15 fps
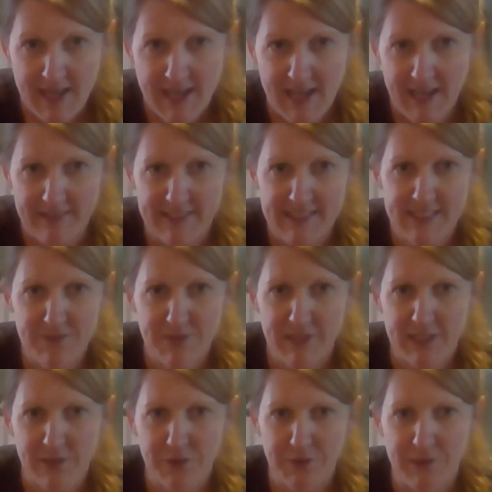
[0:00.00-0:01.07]
And this is
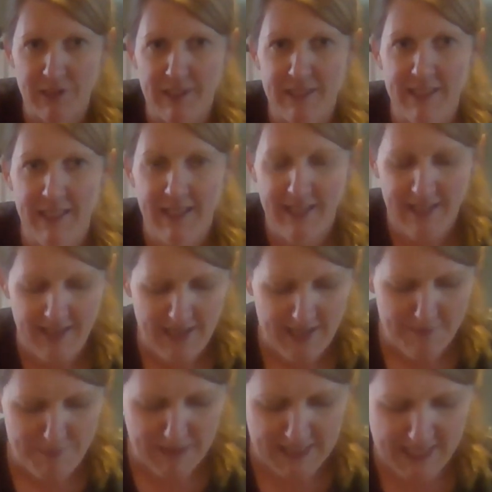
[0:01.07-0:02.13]
really cool
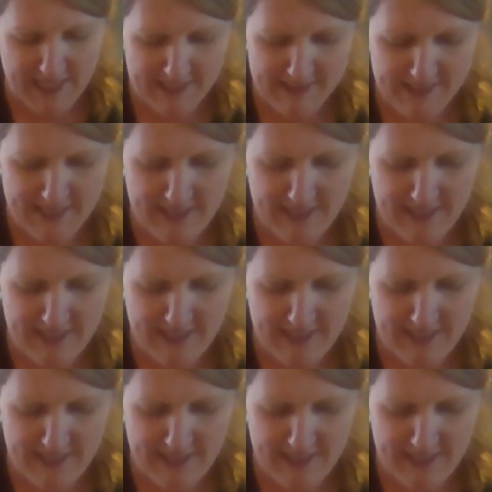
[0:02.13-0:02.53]
because